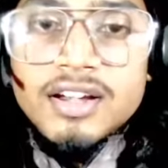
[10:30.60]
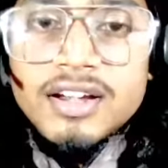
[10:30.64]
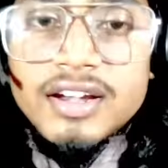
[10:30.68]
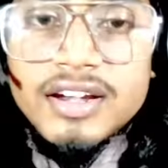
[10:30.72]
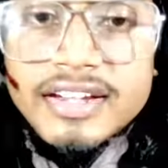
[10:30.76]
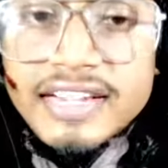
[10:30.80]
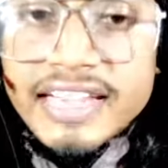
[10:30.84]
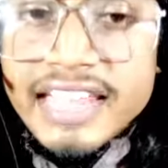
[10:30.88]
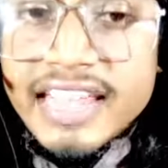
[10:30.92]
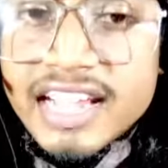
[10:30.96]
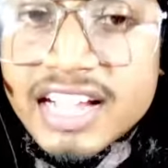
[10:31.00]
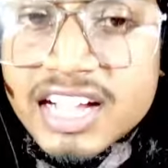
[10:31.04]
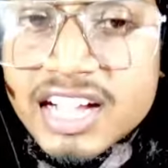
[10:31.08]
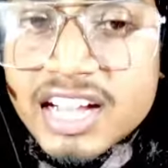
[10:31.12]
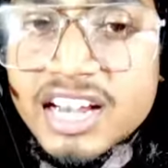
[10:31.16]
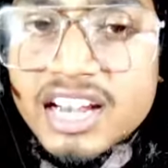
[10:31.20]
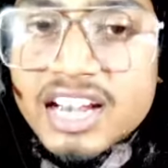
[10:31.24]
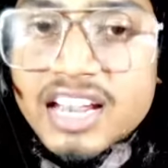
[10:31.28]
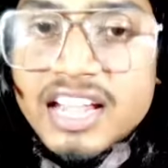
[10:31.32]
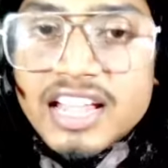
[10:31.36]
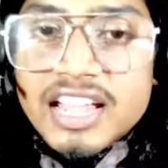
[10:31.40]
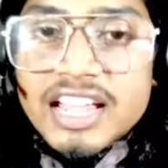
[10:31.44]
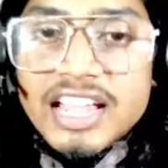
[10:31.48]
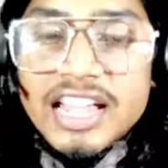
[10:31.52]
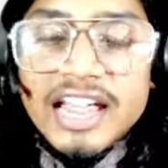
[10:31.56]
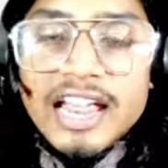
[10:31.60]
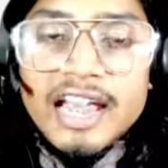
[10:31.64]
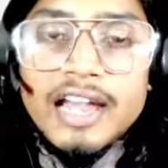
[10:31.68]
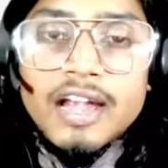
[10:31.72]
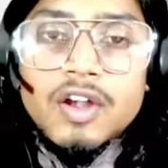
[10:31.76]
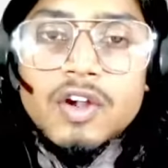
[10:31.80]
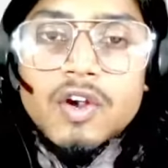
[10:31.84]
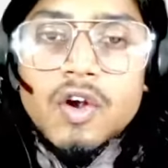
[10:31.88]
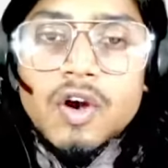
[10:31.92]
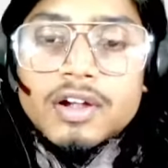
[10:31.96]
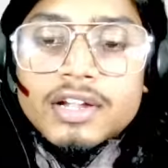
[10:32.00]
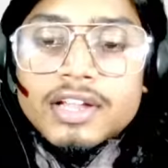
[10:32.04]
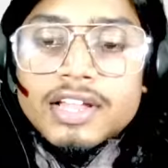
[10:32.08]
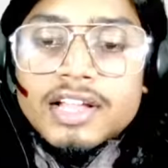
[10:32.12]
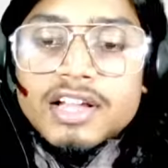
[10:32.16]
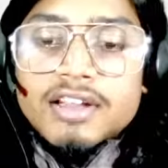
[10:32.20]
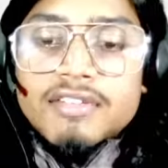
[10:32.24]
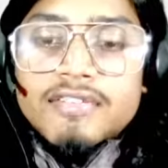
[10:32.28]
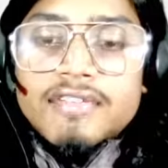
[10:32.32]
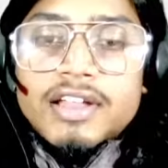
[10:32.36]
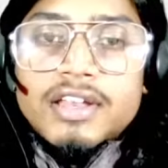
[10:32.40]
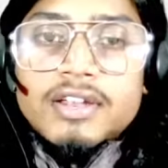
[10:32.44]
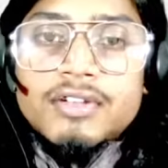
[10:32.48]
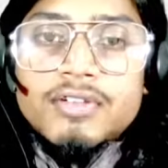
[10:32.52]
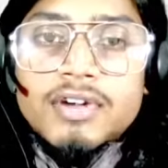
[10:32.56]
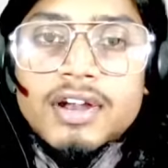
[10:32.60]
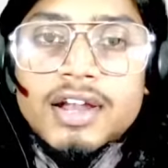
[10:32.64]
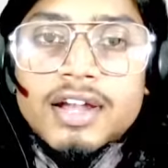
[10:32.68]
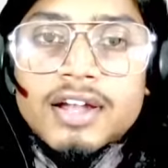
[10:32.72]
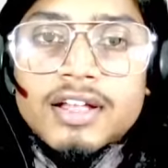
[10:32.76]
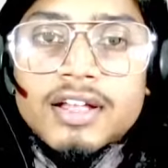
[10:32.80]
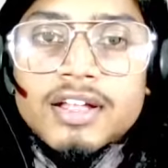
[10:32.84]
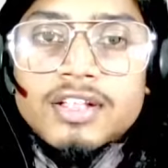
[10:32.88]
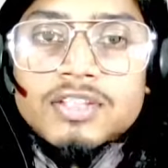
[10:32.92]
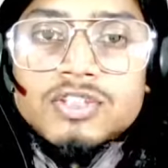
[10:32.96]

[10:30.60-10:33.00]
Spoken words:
taken and not taken value, right?